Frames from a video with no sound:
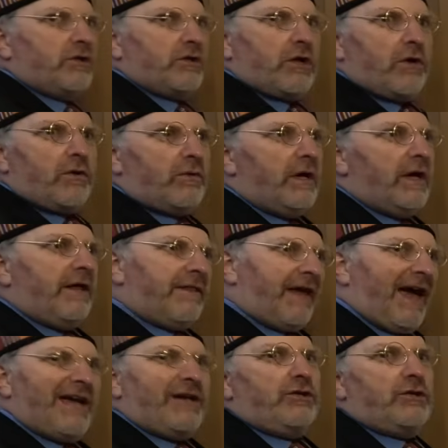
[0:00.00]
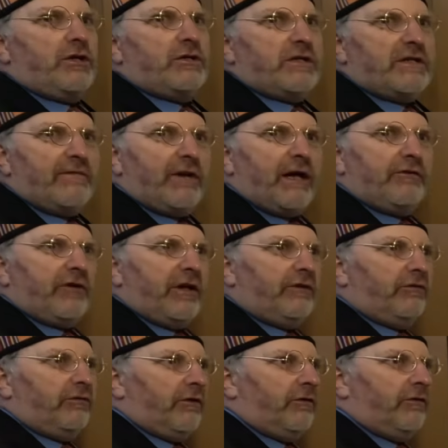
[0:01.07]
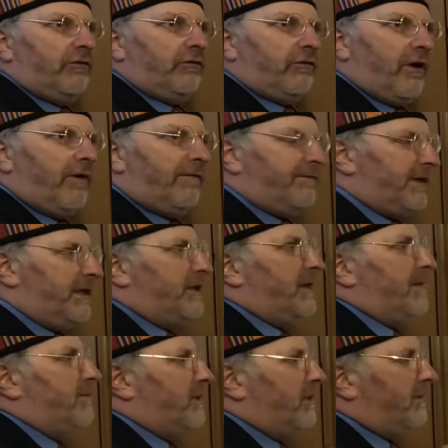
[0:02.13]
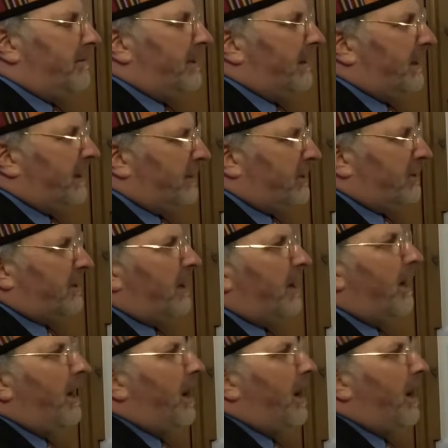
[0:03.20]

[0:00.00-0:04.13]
so the ancient civilizations of Egypt and the Middle East,